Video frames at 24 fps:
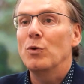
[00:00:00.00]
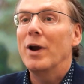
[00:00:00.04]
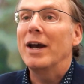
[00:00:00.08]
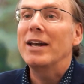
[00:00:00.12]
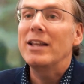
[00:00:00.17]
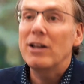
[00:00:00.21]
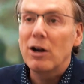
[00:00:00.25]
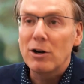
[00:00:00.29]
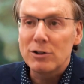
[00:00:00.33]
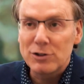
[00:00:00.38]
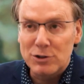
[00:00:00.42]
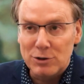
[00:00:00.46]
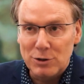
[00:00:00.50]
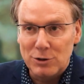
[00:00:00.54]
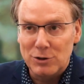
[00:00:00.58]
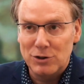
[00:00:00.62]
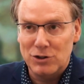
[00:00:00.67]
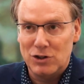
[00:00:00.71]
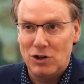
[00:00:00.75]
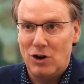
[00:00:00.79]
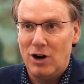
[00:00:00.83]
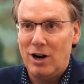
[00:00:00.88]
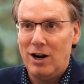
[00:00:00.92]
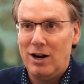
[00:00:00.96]
ready our
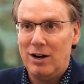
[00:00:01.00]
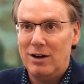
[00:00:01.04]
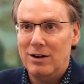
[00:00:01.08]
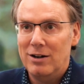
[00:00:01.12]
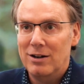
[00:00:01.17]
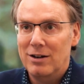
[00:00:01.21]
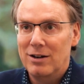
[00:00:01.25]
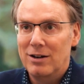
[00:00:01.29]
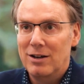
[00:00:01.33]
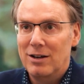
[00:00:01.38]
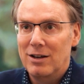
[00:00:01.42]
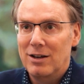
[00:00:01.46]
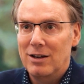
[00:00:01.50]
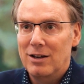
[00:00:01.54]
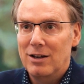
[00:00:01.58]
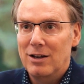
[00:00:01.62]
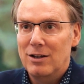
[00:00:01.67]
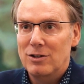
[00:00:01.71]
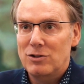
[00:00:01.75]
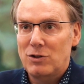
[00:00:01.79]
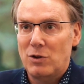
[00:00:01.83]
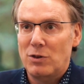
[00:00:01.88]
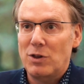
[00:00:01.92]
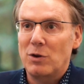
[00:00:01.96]
students are,
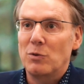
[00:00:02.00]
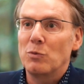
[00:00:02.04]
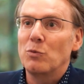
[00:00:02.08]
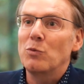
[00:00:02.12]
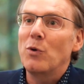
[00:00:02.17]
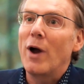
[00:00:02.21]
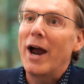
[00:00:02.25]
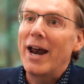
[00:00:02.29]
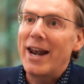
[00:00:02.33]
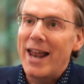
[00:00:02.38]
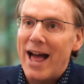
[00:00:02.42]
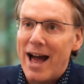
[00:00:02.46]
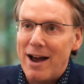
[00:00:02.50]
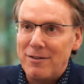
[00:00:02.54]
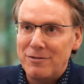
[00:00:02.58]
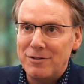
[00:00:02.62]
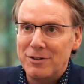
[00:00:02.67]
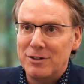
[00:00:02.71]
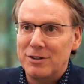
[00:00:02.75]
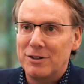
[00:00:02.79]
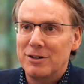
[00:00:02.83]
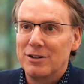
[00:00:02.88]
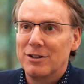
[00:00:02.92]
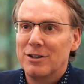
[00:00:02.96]
so that right
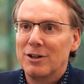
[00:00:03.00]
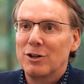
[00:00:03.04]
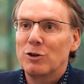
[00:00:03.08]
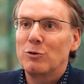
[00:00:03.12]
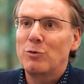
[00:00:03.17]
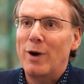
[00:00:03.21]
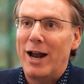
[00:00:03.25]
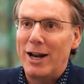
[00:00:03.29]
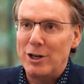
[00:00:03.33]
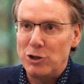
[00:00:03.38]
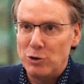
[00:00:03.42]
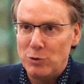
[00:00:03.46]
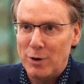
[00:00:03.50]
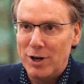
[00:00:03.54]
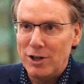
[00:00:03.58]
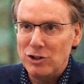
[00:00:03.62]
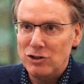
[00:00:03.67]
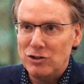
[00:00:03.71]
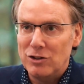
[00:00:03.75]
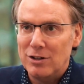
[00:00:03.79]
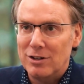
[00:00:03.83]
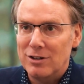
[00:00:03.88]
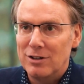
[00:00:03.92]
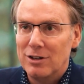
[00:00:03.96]
after
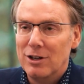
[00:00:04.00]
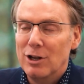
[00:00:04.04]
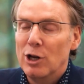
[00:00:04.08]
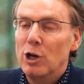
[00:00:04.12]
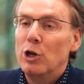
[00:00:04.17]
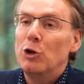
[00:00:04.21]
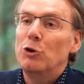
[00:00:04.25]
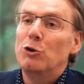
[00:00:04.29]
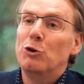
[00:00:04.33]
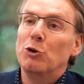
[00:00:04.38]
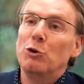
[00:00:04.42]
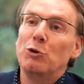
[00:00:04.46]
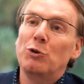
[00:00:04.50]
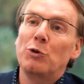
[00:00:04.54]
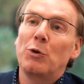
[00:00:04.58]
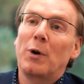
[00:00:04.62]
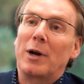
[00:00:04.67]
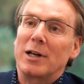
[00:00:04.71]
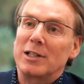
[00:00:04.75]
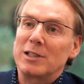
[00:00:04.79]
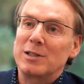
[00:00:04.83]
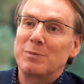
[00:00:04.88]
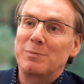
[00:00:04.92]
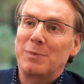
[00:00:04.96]
graduation, due to
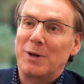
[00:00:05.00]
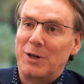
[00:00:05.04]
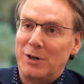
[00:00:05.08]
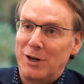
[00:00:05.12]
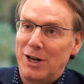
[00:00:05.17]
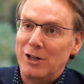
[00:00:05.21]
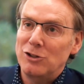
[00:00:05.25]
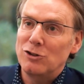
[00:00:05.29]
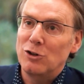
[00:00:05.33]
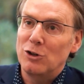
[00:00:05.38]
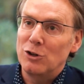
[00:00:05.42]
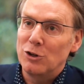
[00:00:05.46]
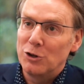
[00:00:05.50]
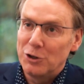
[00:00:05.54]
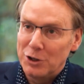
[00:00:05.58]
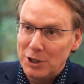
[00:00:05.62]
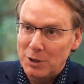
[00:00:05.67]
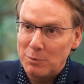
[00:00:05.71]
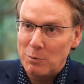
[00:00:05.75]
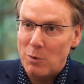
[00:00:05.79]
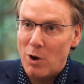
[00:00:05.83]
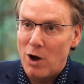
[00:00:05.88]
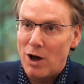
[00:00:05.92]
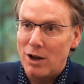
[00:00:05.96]
our experiential
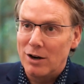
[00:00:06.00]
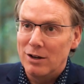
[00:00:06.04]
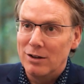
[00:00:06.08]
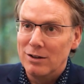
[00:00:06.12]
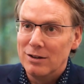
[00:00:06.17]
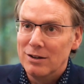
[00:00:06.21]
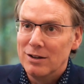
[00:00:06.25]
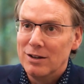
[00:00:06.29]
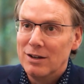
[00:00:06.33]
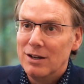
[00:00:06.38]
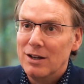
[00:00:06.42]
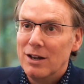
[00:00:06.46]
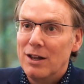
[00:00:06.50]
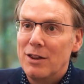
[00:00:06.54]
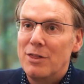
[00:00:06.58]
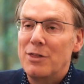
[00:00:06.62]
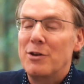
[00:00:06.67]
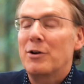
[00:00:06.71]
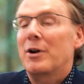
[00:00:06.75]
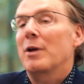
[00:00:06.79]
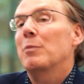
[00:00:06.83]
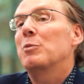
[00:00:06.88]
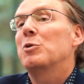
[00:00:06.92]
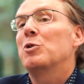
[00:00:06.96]
learning model,
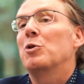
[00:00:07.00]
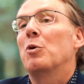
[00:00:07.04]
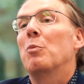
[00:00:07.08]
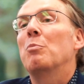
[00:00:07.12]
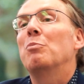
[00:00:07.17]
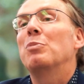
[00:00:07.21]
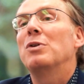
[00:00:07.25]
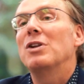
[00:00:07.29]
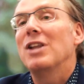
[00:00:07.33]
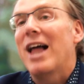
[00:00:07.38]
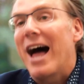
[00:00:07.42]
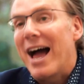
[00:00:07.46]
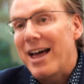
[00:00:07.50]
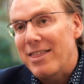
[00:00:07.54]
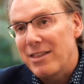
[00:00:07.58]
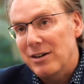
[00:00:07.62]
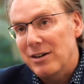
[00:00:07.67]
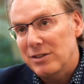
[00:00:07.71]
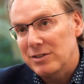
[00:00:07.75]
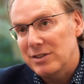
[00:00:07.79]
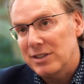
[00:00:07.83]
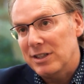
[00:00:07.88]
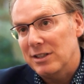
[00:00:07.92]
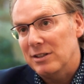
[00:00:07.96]
they're able to apply
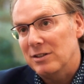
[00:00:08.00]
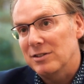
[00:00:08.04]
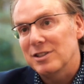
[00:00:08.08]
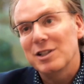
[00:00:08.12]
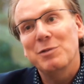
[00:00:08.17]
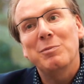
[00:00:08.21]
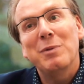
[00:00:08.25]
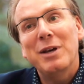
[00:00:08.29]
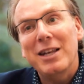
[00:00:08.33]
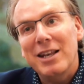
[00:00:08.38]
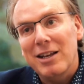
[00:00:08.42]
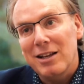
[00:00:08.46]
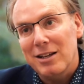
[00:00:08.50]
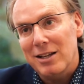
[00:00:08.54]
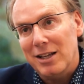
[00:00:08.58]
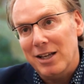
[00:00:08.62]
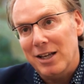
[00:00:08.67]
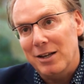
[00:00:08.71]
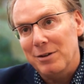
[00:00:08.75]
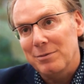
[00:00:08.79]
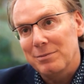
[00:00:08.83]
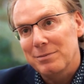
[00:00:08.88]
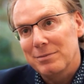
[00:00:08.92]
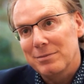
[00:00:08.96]
their skills
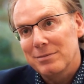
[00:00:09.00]
immediately.